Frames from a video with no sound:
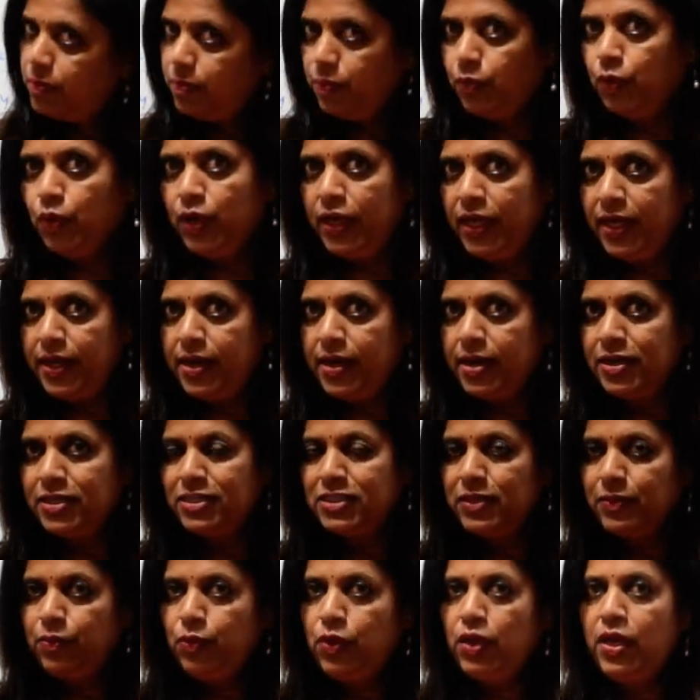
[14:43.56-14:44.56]

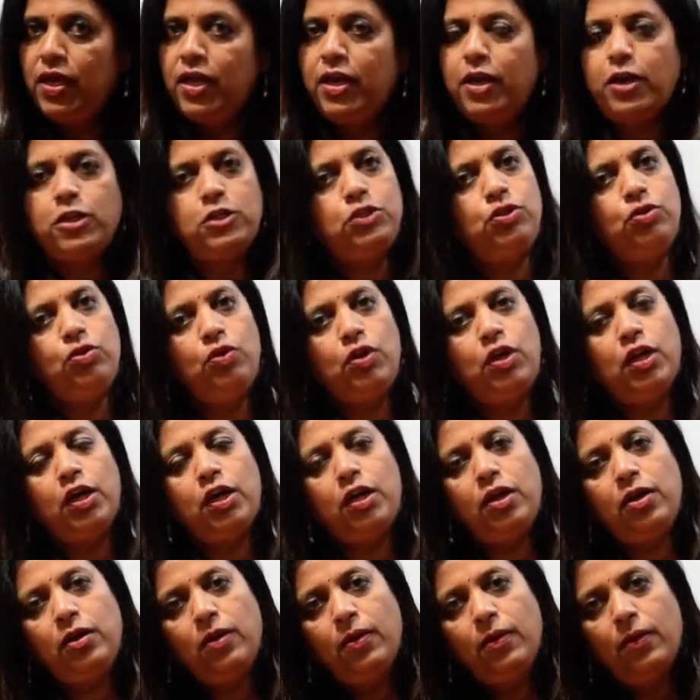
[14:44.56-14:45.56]
Monerans. Monerans, you
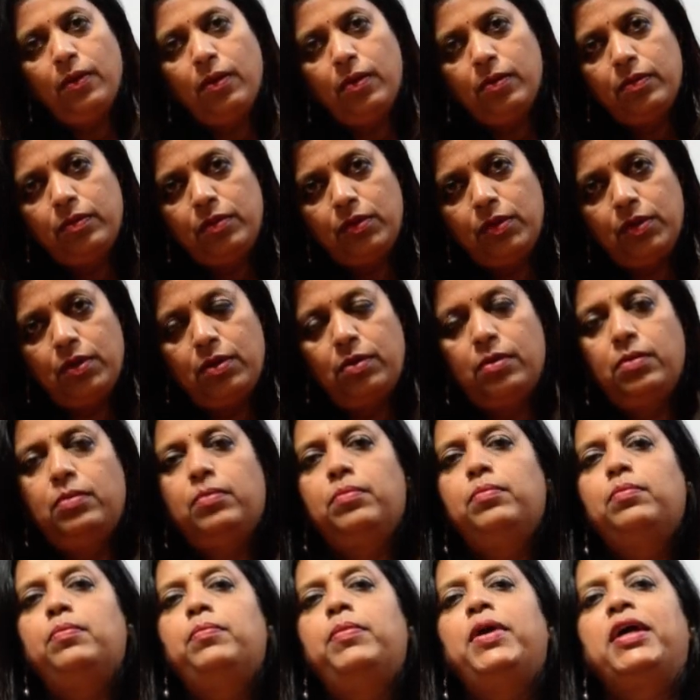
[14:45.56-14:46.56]
learn the
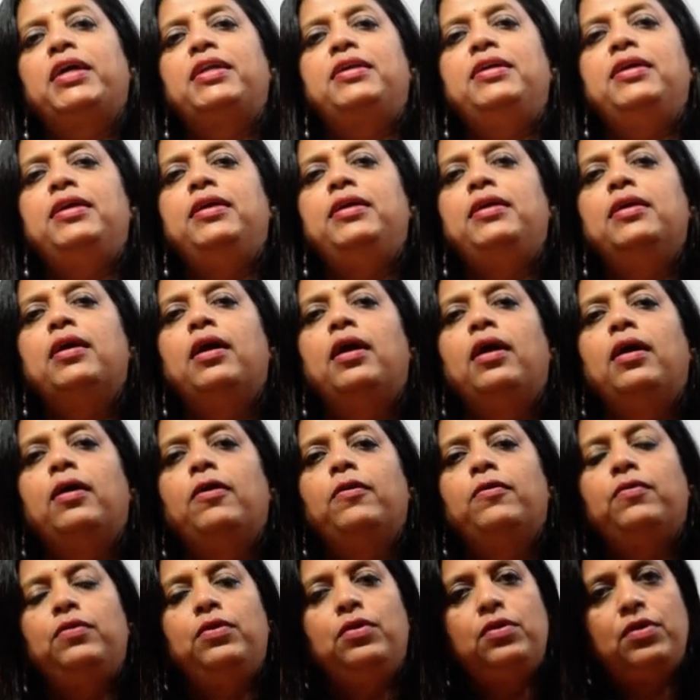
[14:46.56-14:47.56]
bacteria,
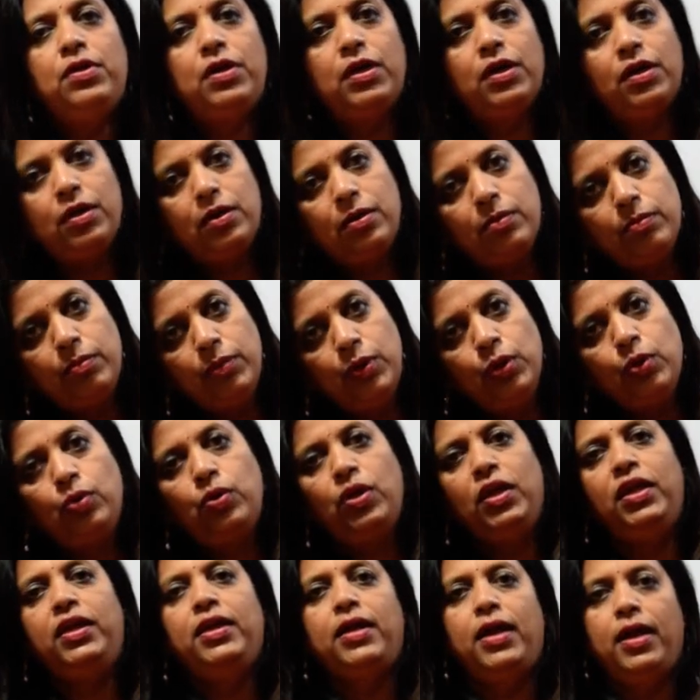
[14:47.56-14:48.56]
you learn
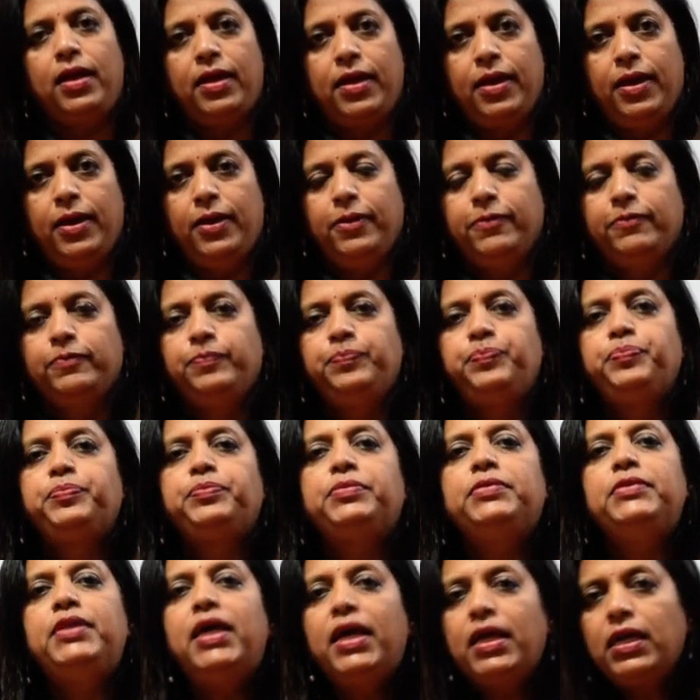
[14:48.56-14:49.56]
blue-green algae.
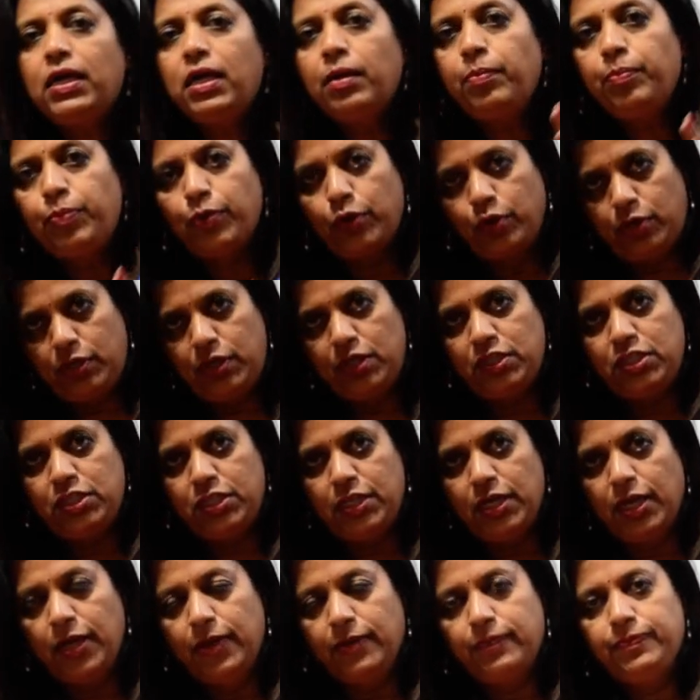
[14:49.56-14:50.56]
Then comes
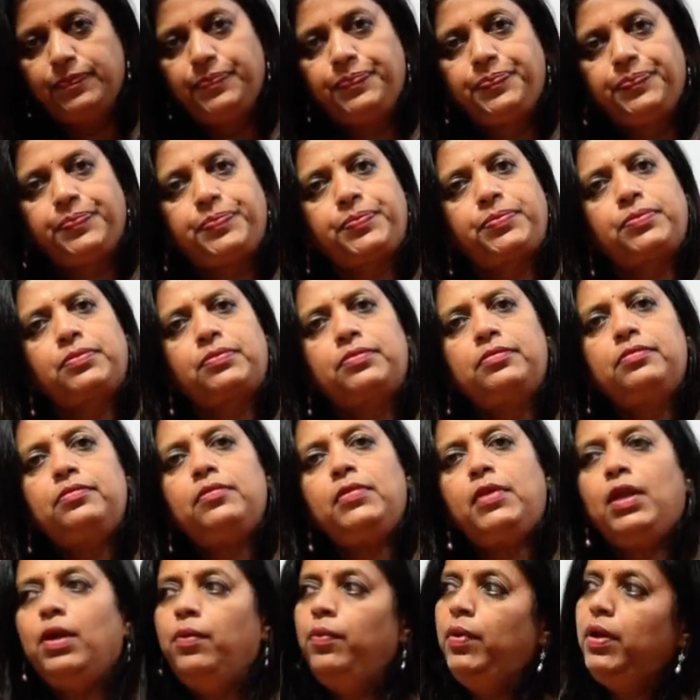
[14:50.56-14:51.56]
Protista,
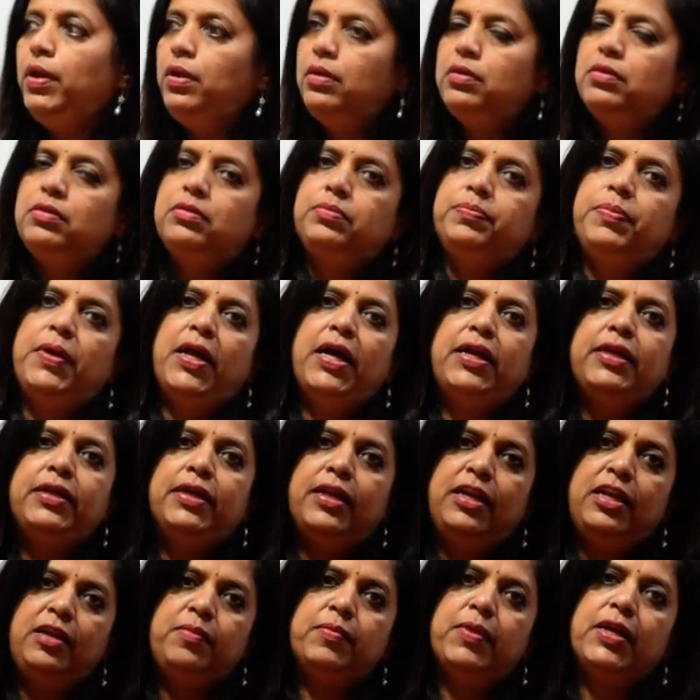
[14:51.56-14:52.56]
where plant
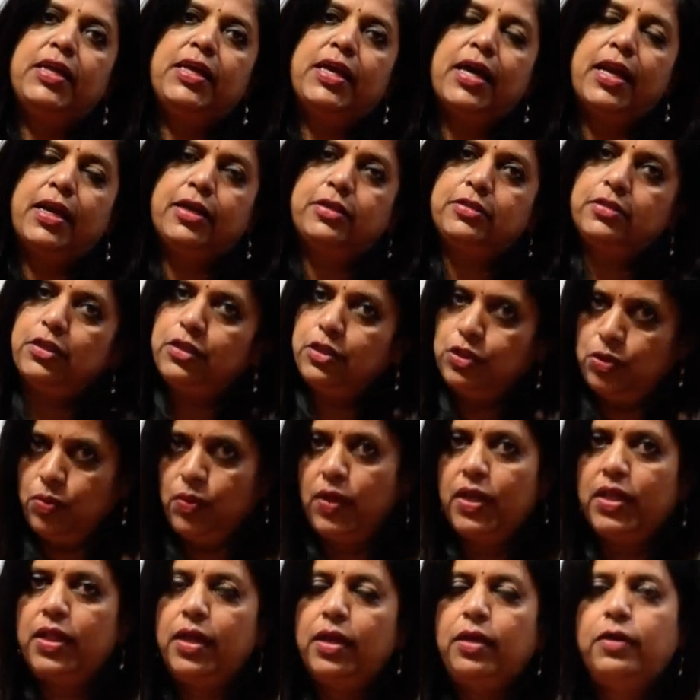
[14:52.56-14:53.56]
and animal characters are
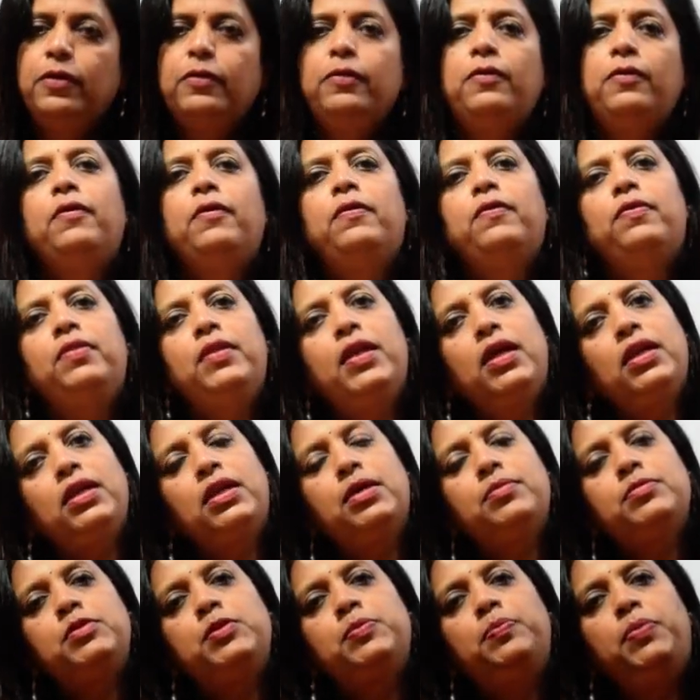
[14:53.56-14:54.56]
together. Then
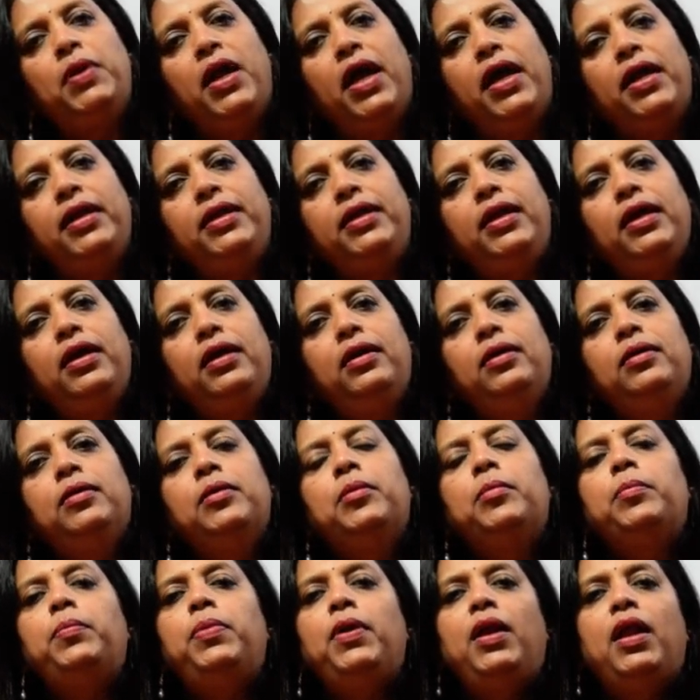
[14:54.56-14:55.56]
comes Plantae,
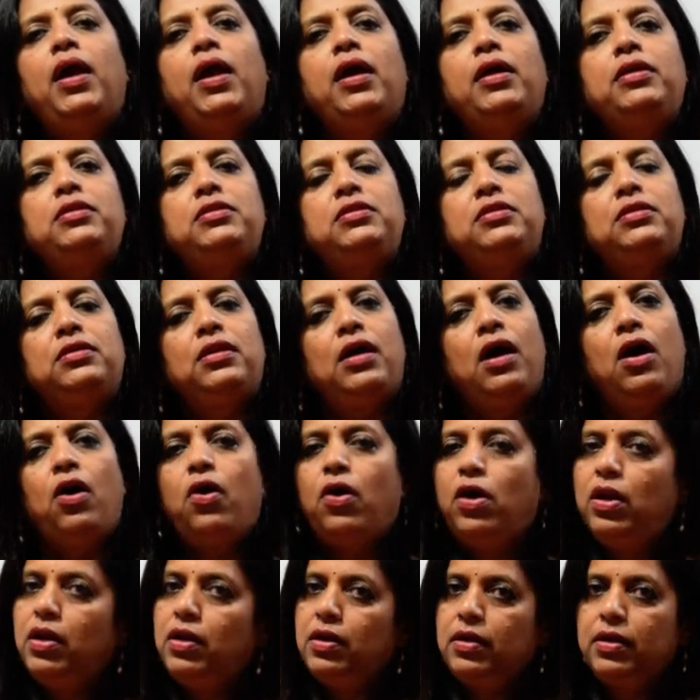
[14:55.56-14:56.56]
plants
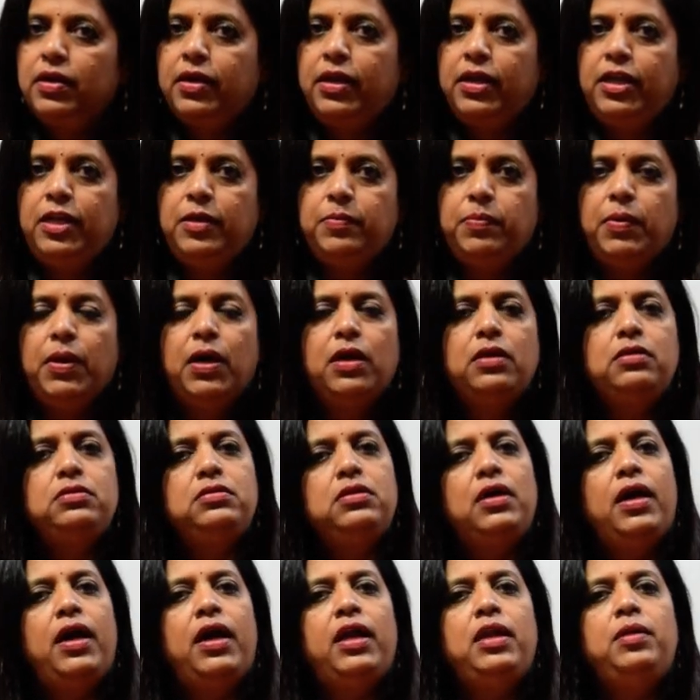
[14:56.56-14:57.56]
all green plants,
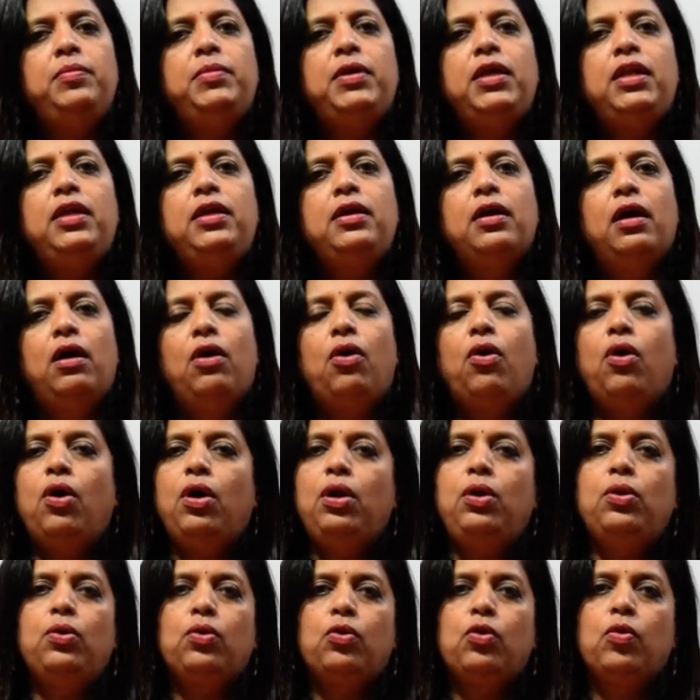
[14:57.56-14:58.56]
Animalia all
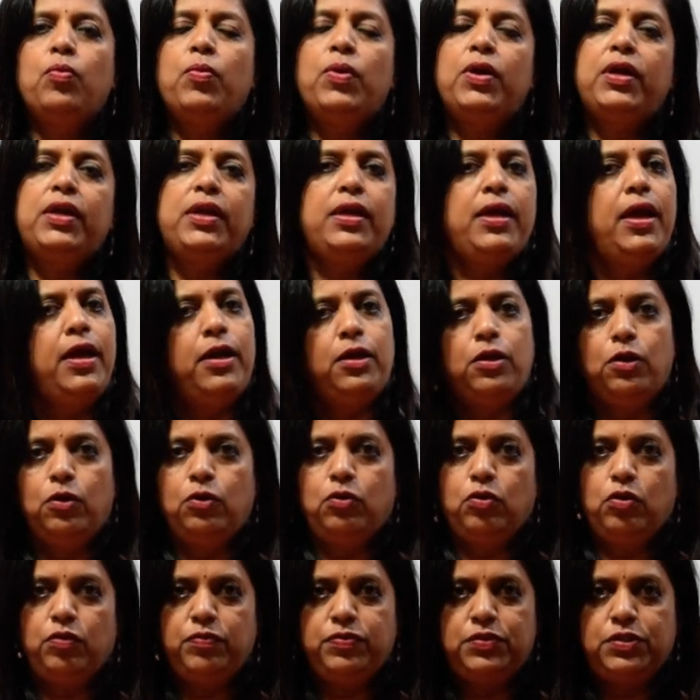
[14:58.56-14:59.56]
locomotory
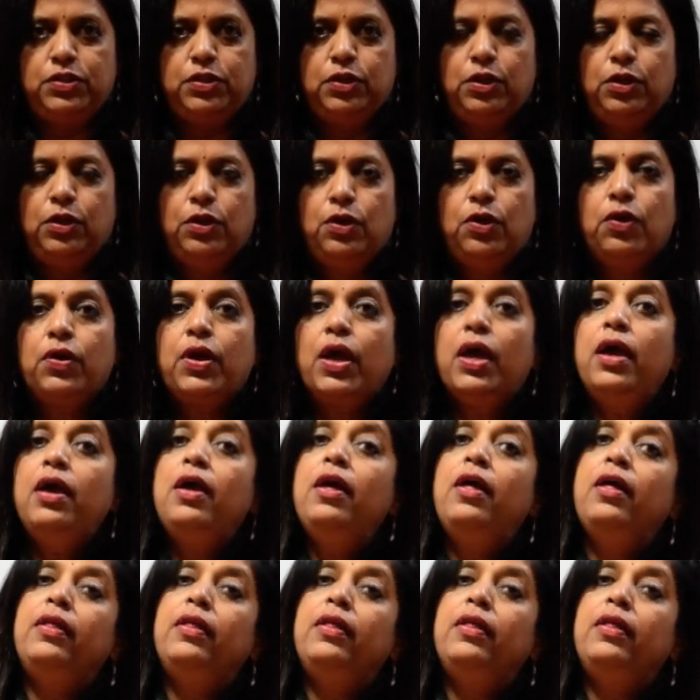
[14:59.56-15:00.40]
heterotrophs. Okay.